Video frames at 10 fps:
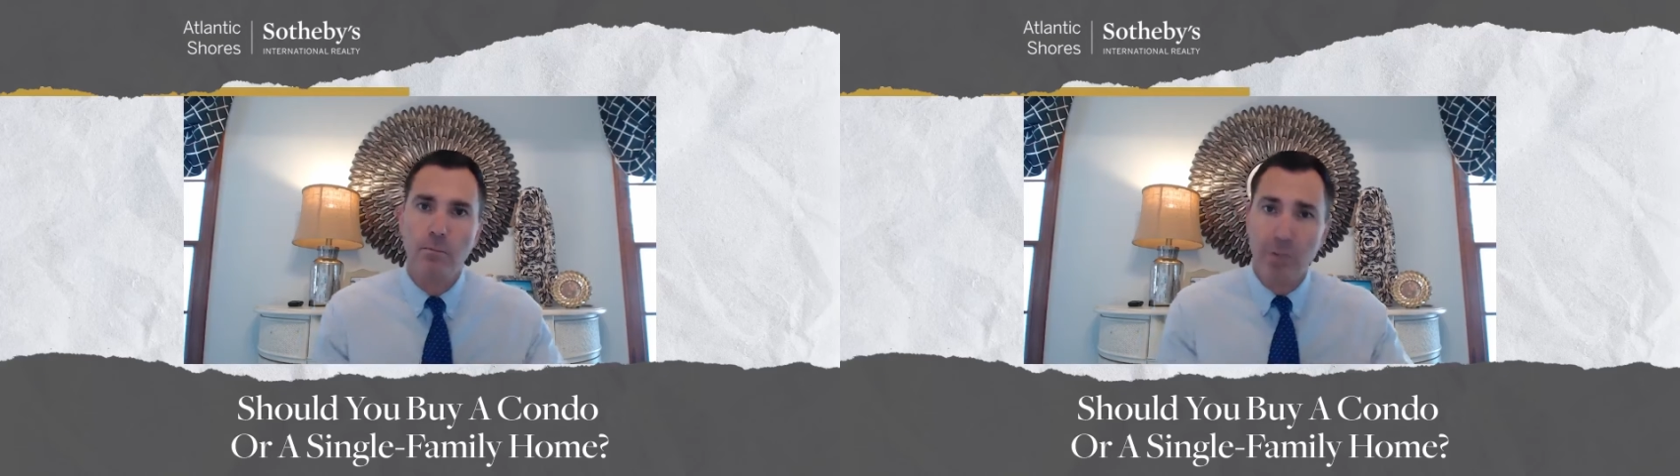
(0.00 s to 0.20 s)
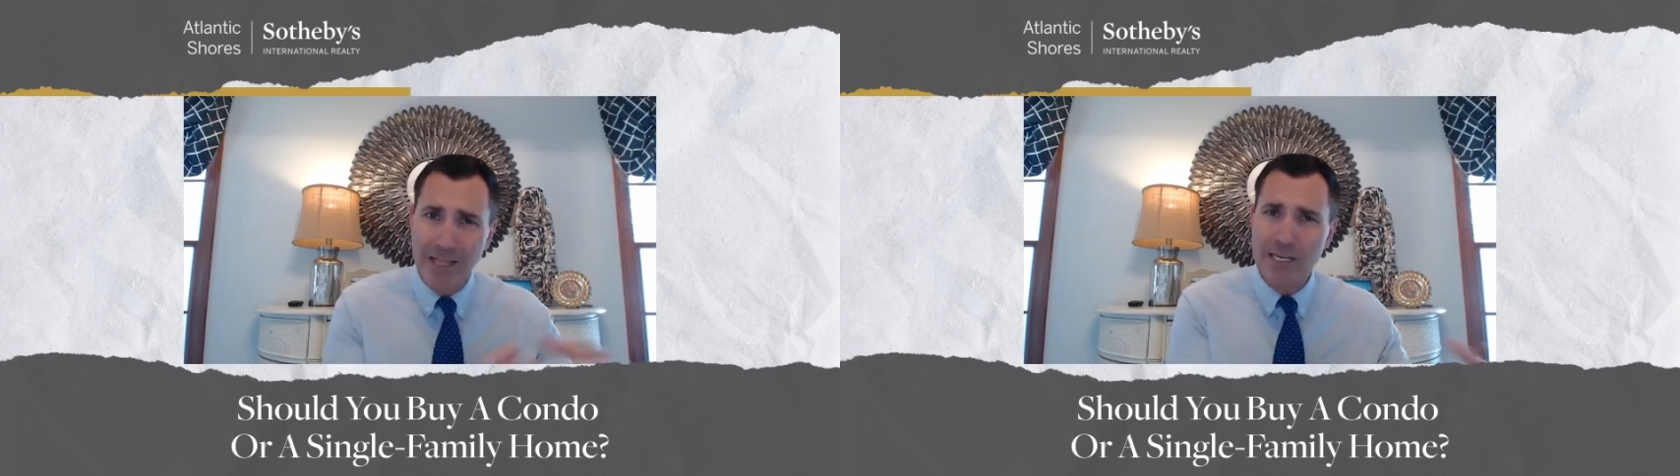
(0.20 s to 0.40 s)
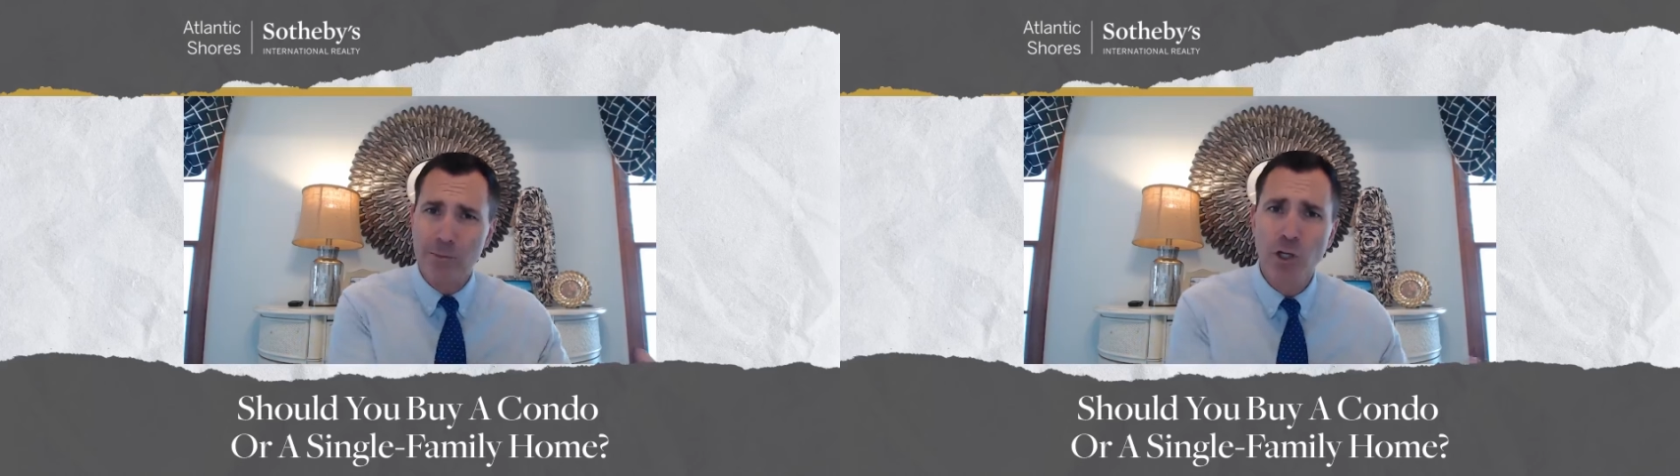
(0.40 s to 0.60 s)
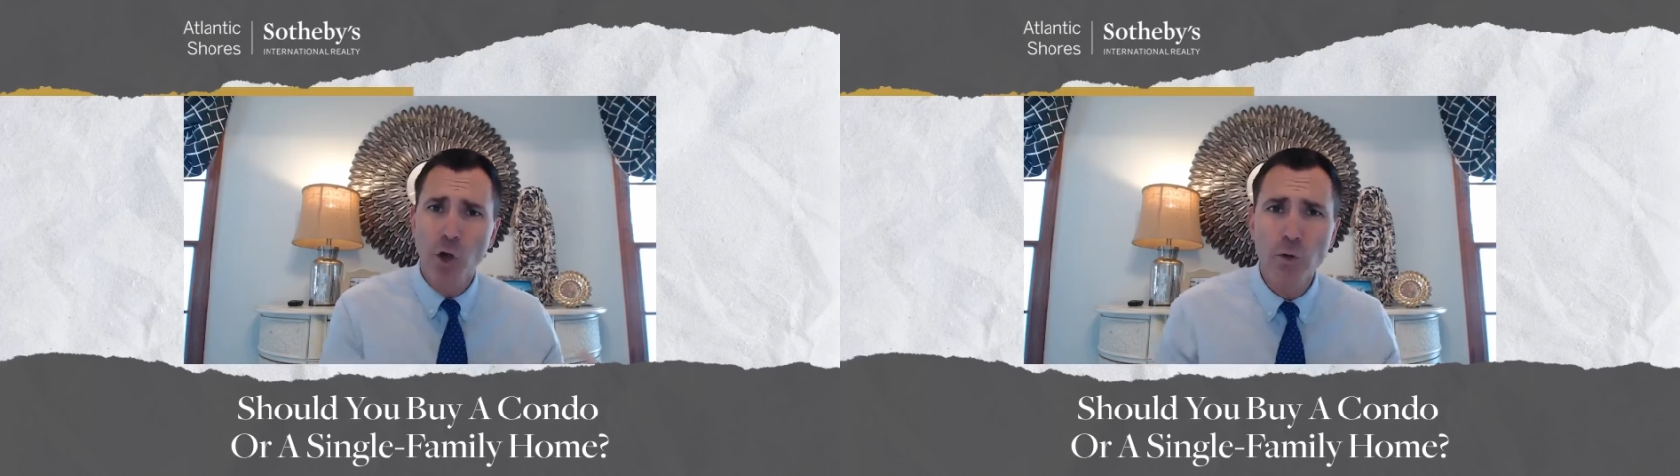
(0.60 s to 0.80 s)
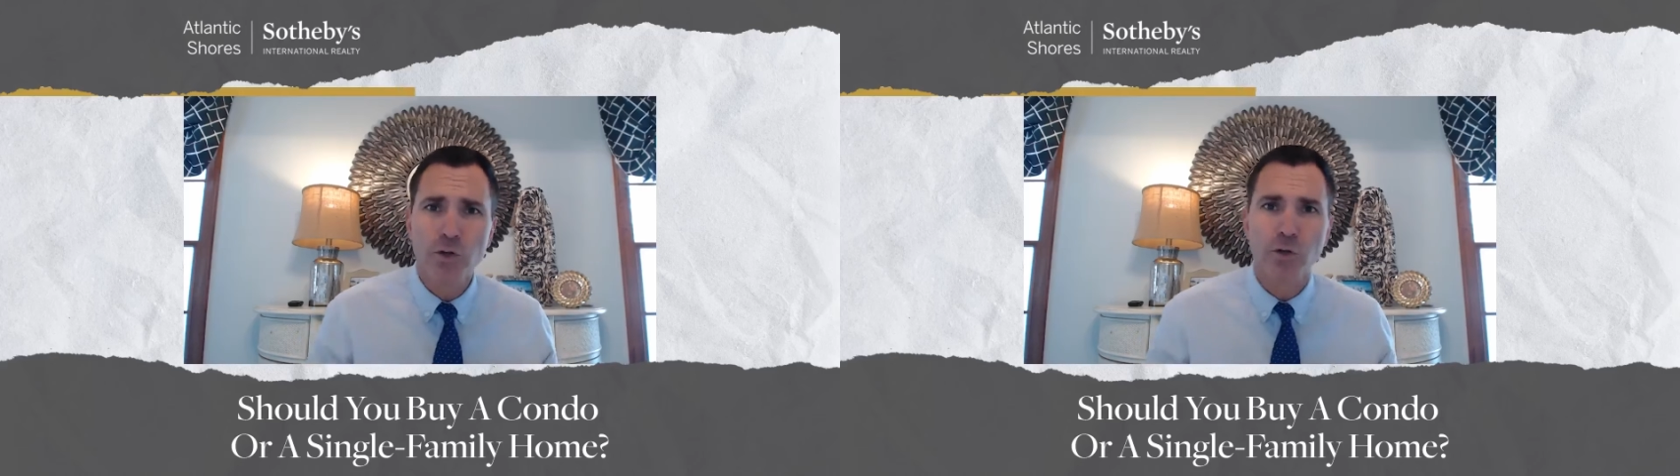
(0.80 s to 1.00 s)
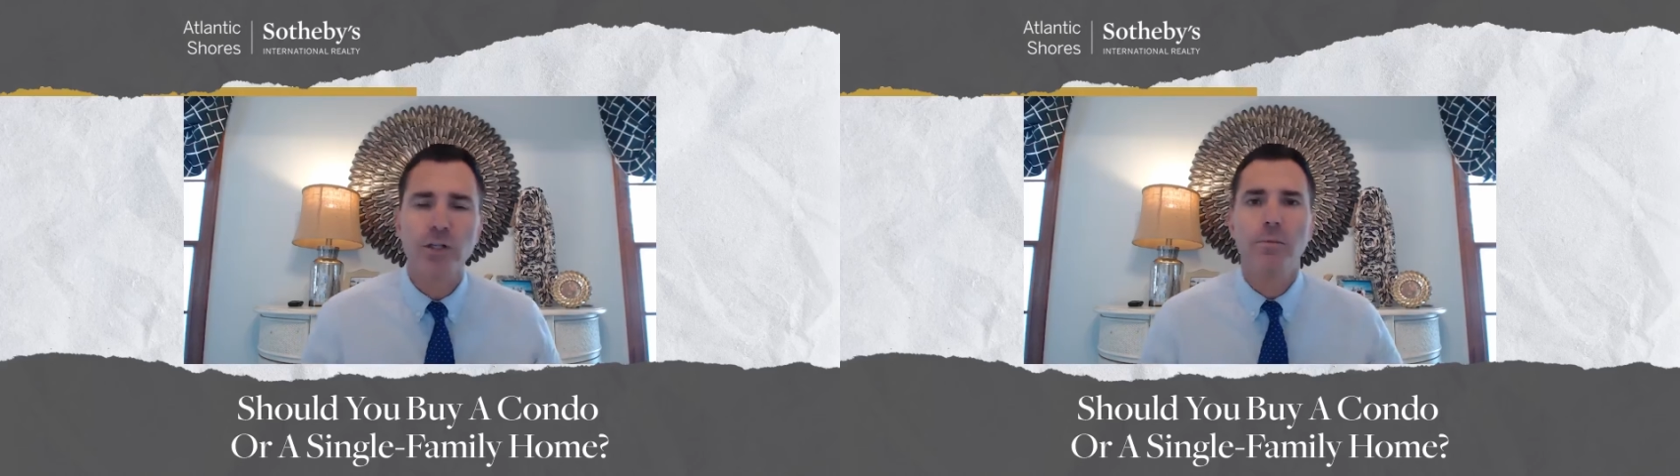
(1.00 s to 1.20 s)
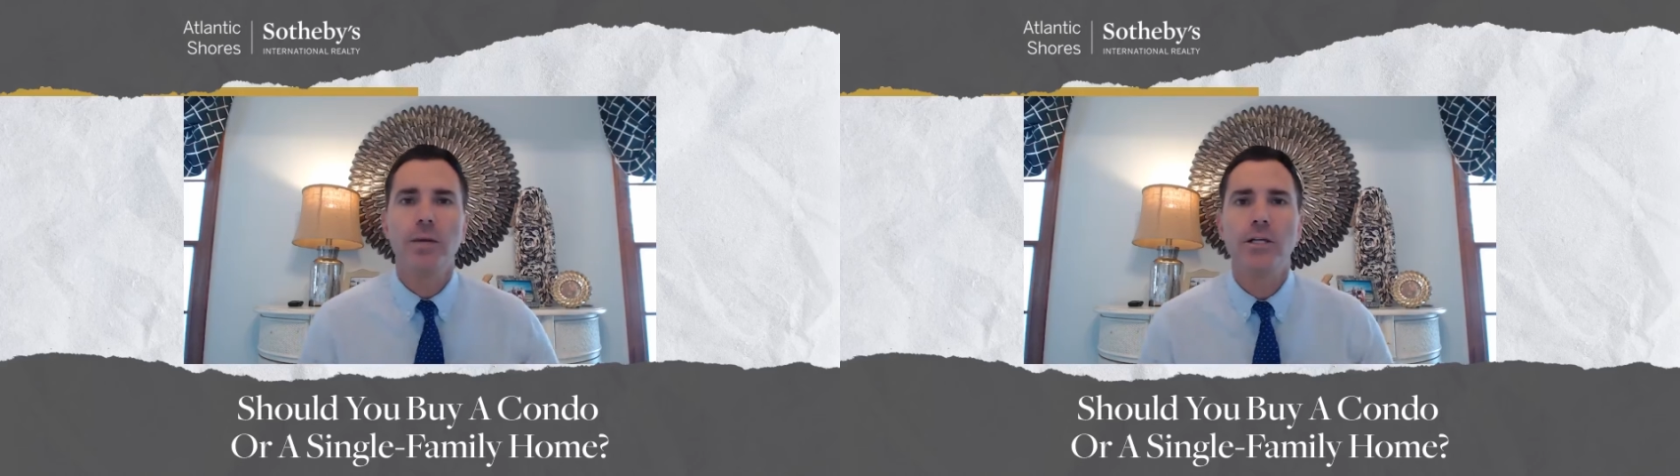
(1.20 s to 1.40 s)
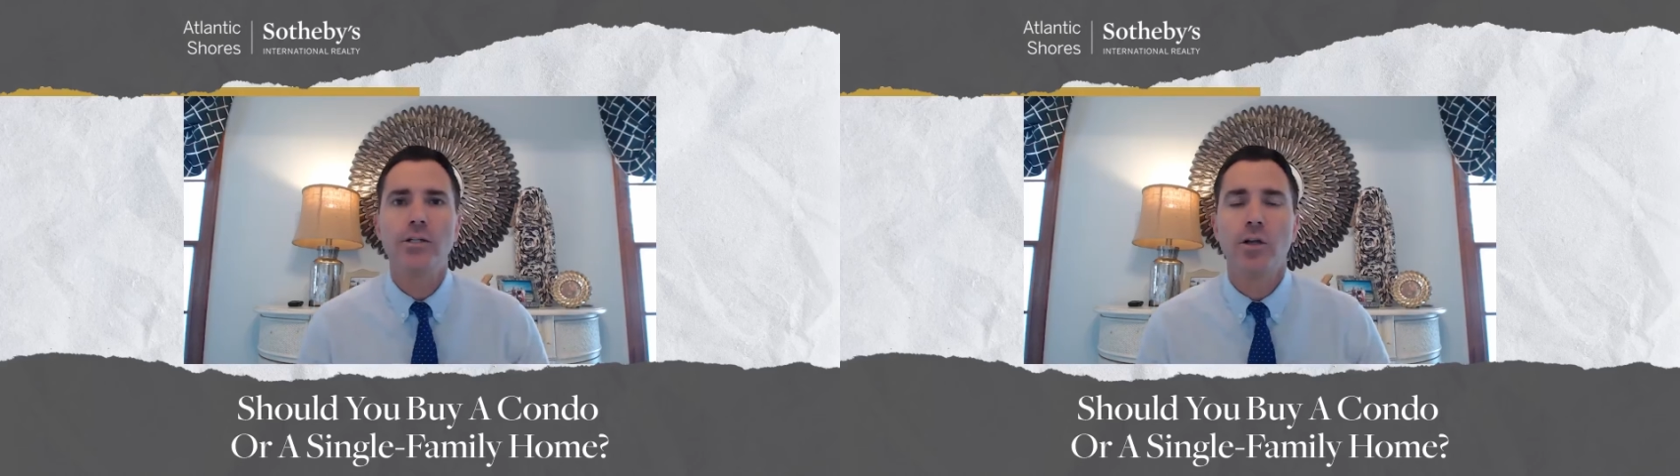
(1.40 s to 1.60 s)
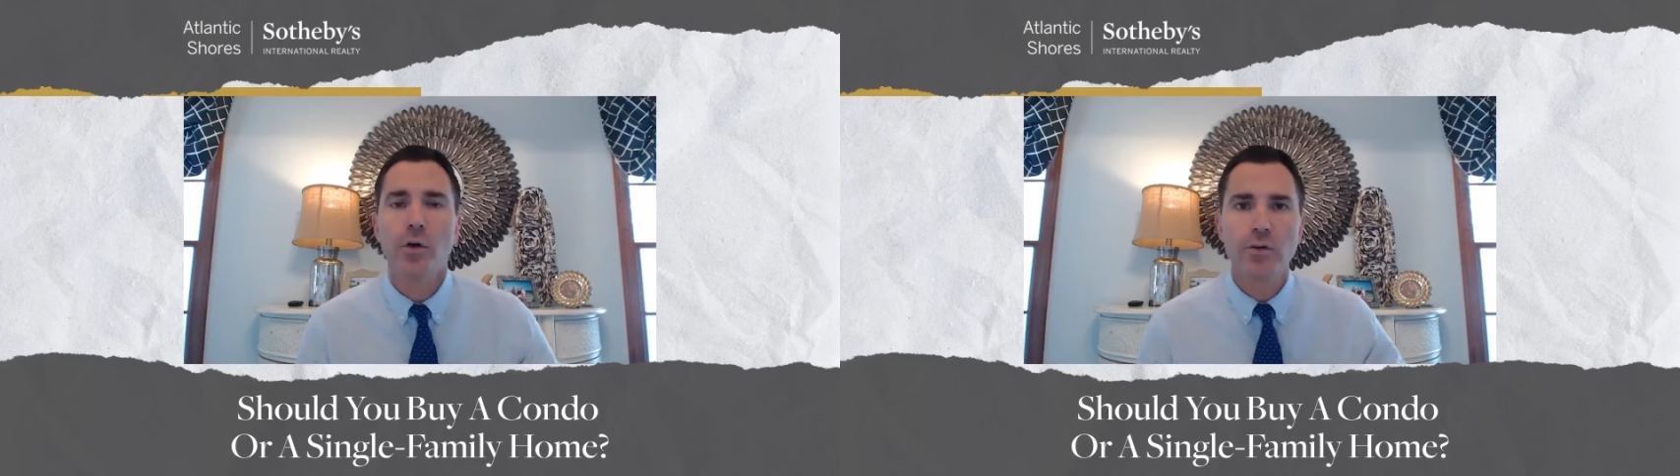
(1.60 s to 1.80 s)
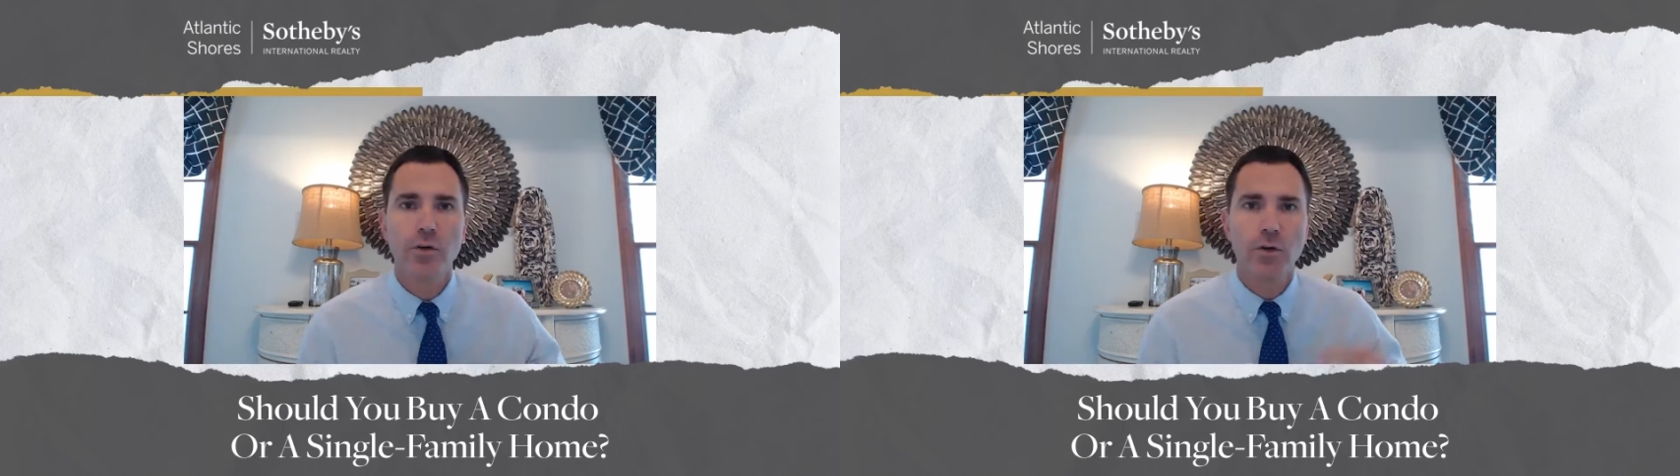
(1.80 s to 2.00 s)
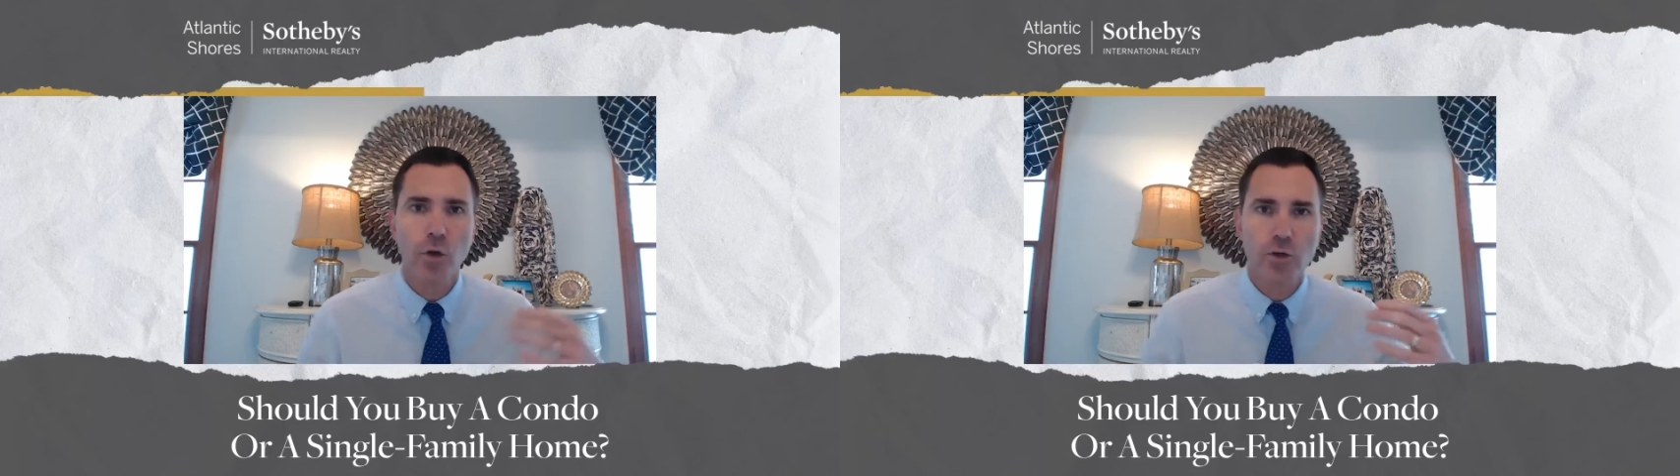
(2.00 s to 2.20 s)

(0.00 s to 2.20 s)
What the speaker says: A lot of times closer to the beach, closer